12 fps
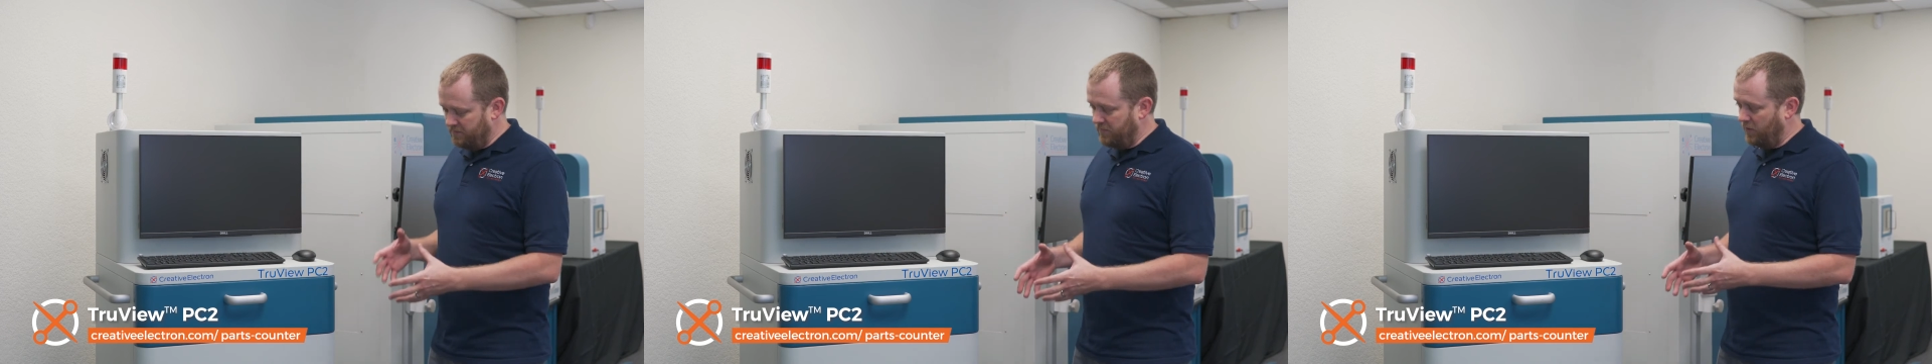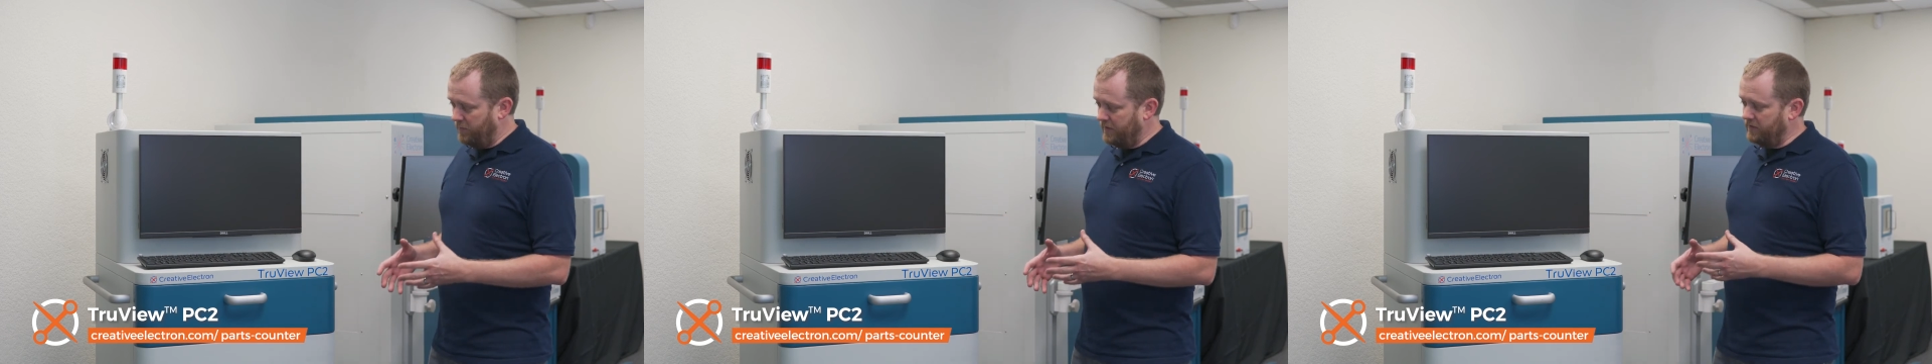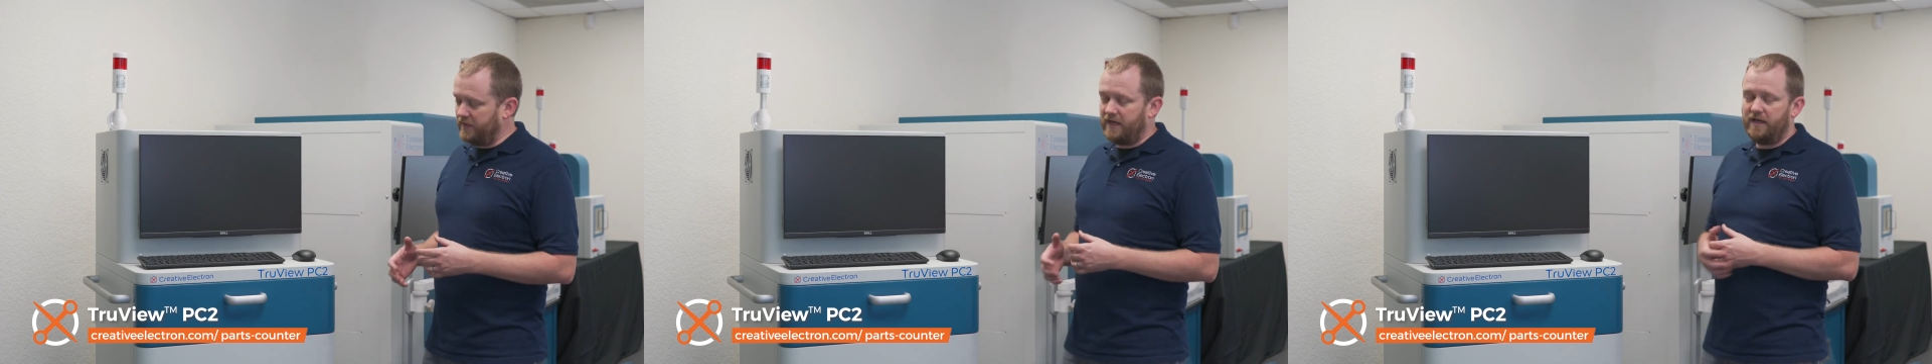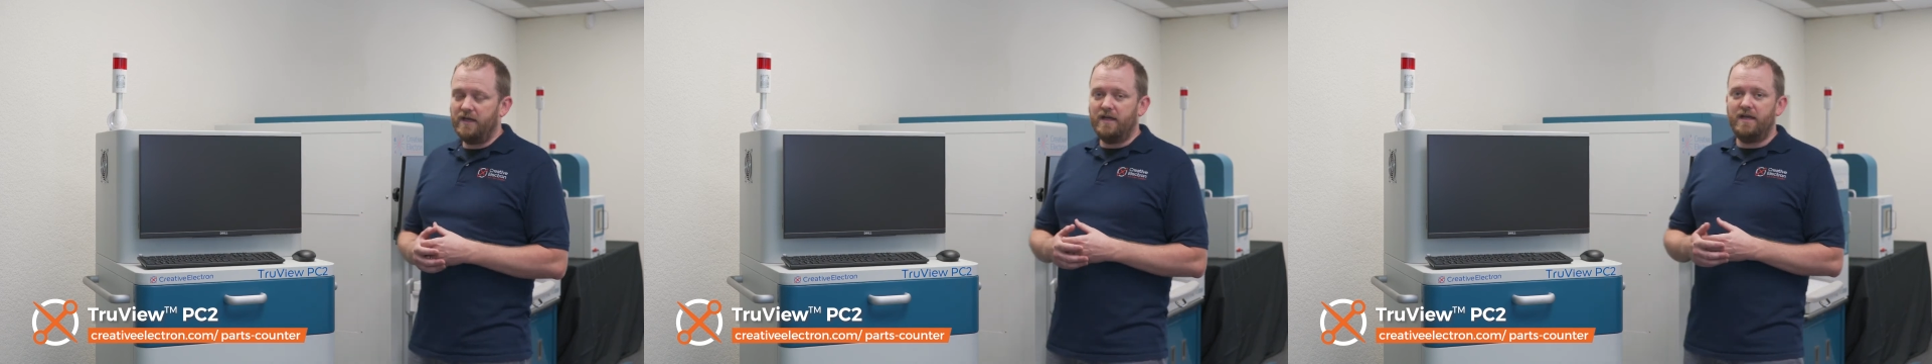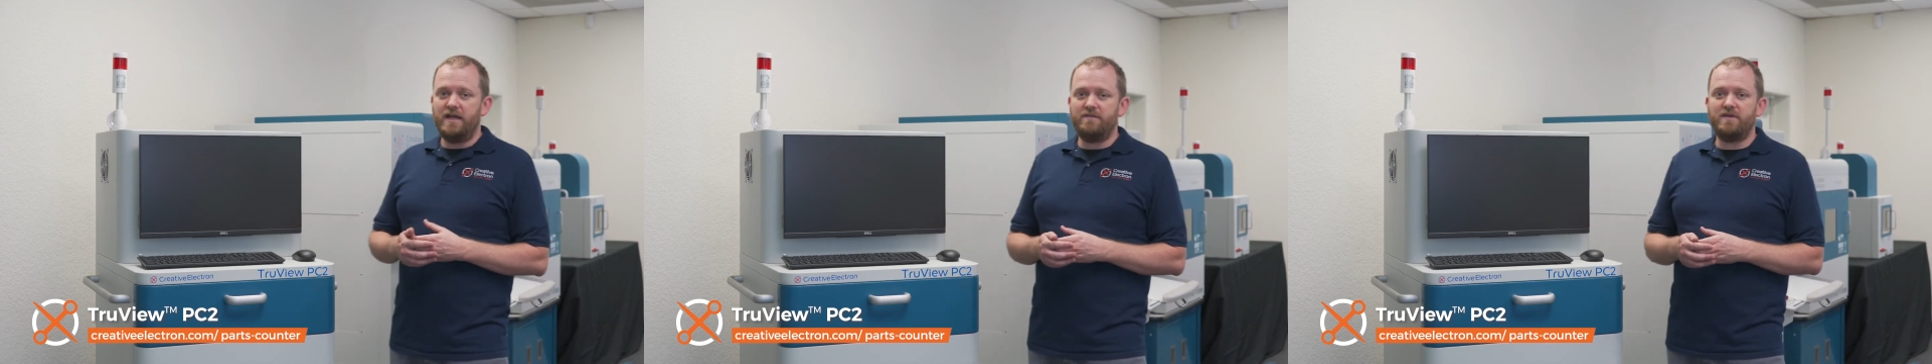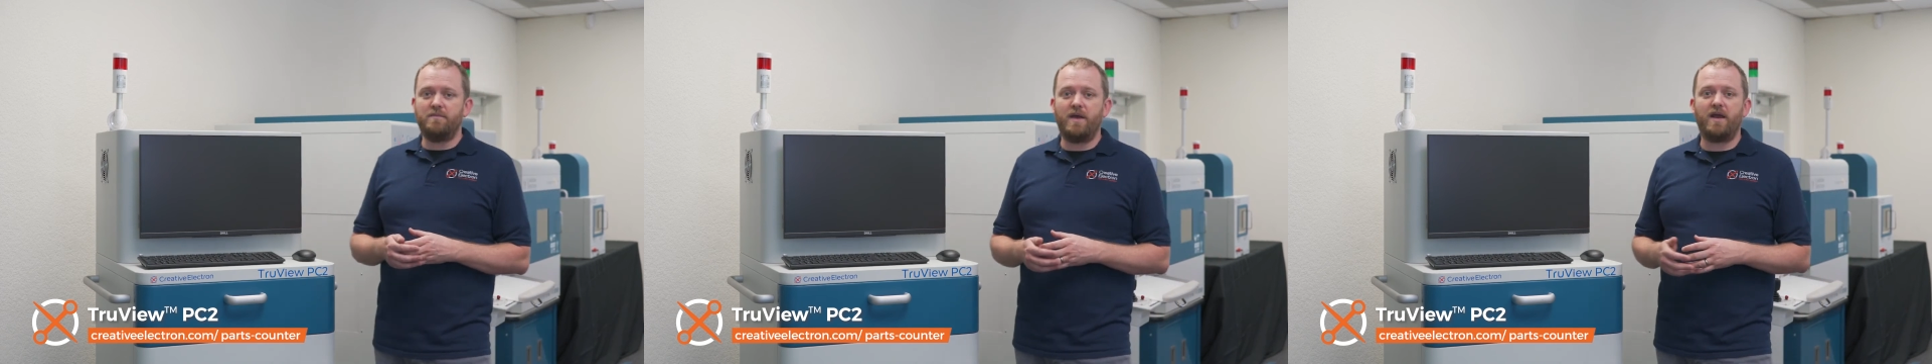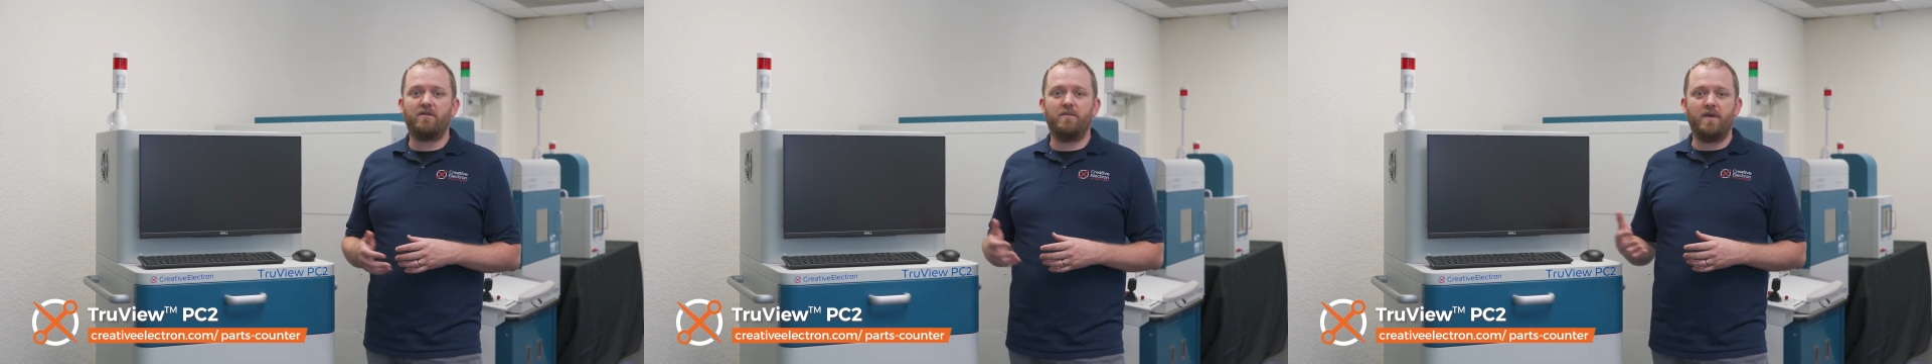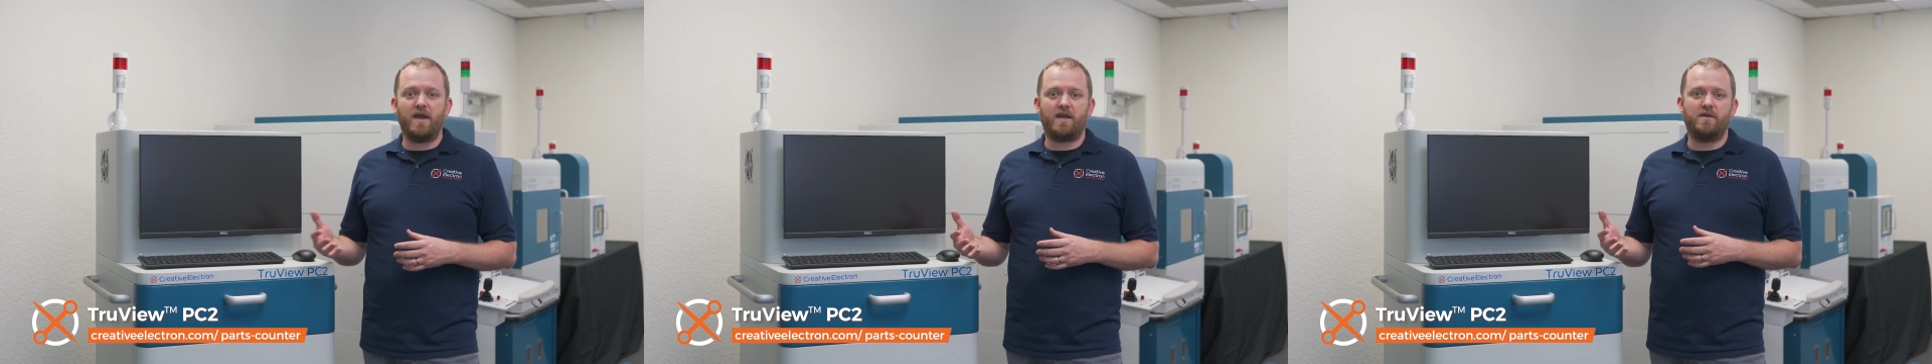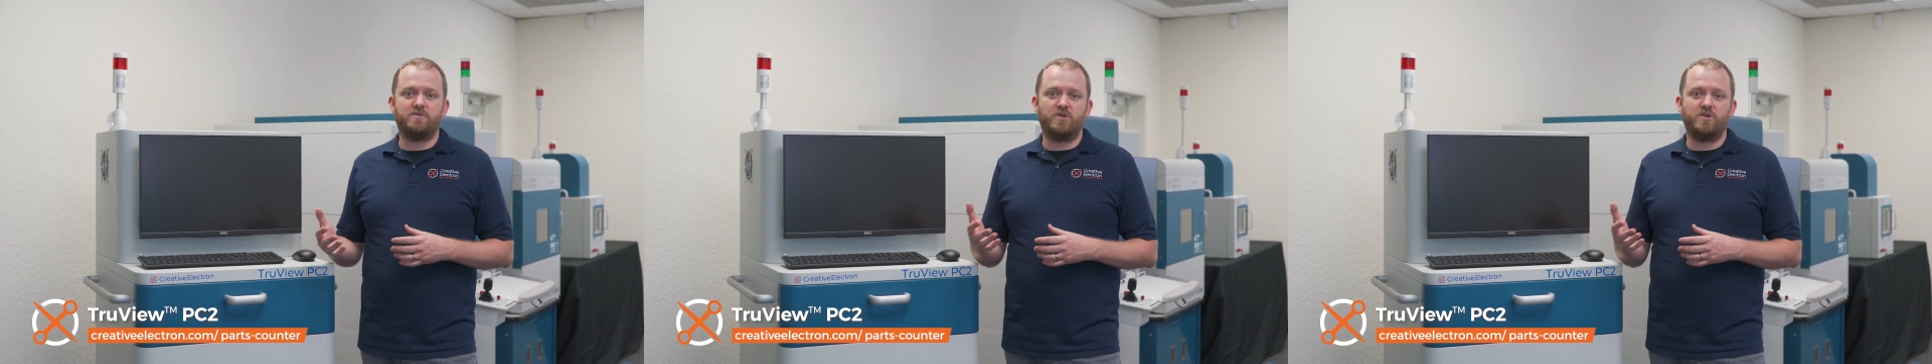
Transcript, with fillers: mobility, and even a battery backup